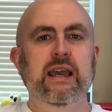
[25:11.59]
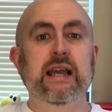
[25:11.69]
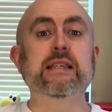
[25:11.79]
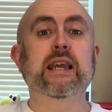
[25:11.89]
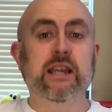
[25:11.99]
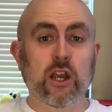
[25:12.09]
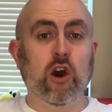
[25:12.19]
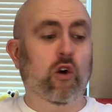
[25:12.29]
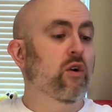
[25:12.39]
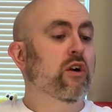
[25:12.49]
It's like,
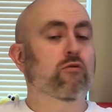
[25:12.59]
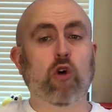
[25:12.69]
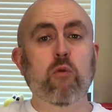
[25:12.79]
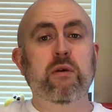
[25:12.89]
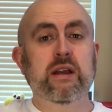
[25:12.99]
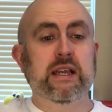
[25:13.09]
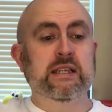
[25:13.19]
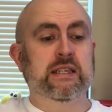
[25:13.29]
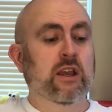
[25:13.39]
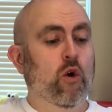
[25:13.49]
no. Roma is,